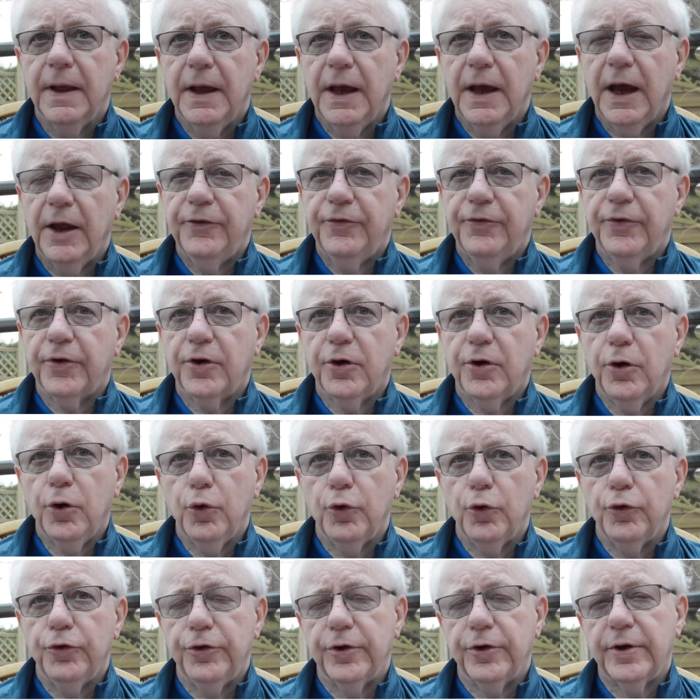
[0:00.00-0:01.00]
And for
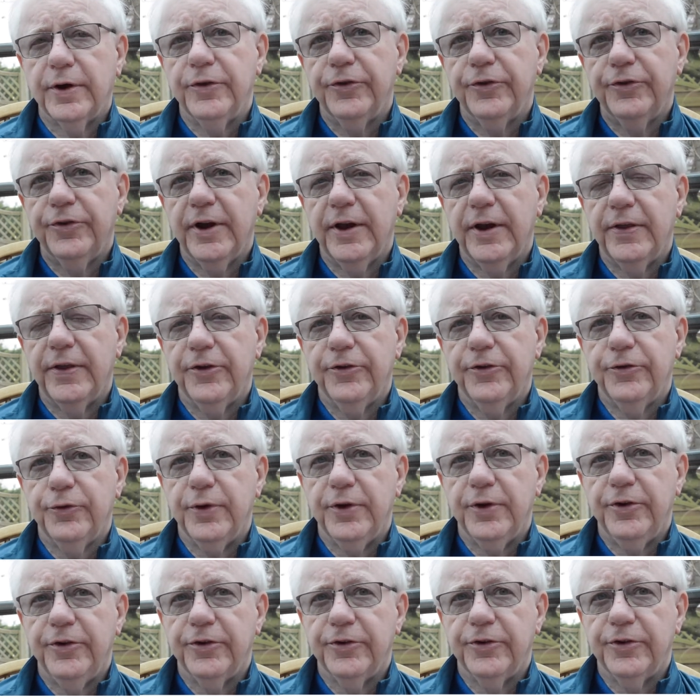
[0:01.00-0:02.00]
gold, you can see this
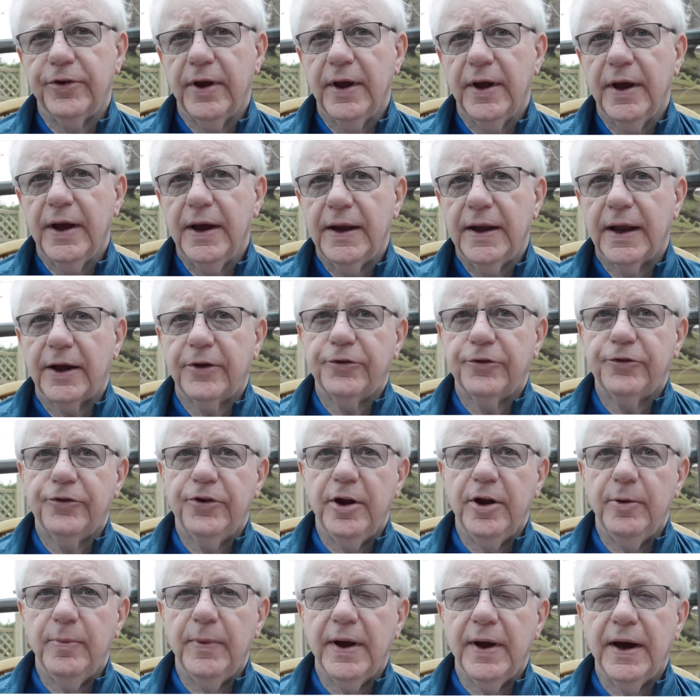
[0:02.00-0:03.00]
reaches an
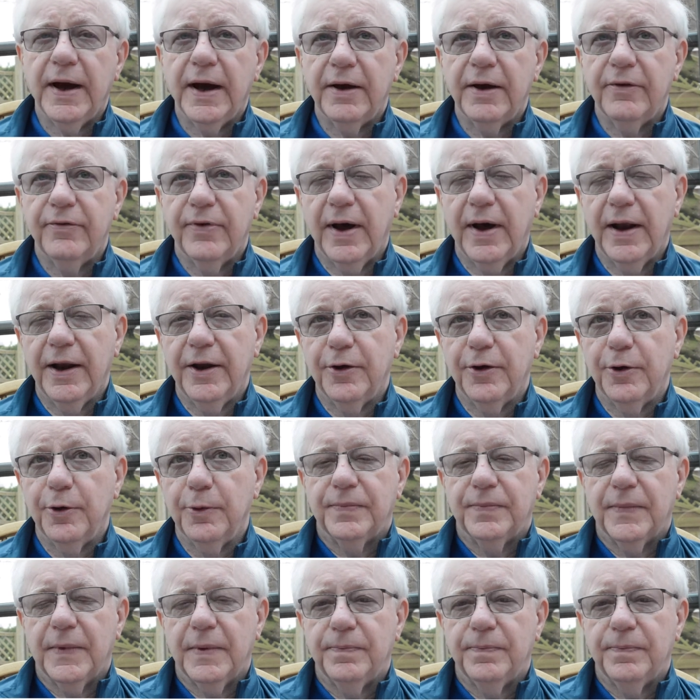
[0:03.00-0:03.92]
extremely high value.